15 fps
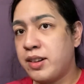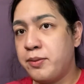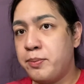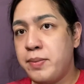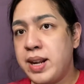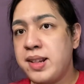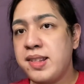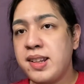
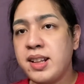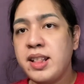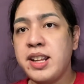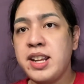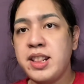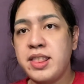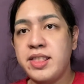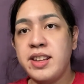basically
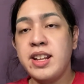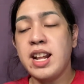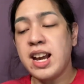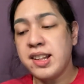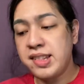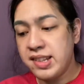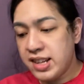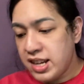did
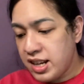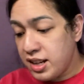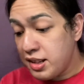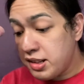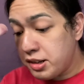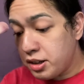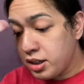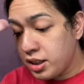as he
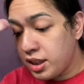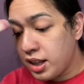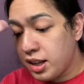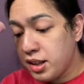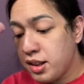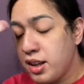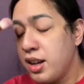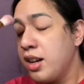instructed.
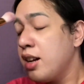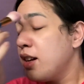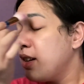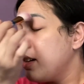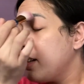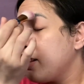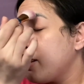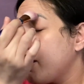
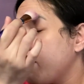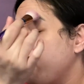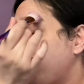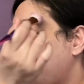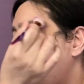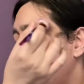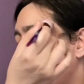So, oh my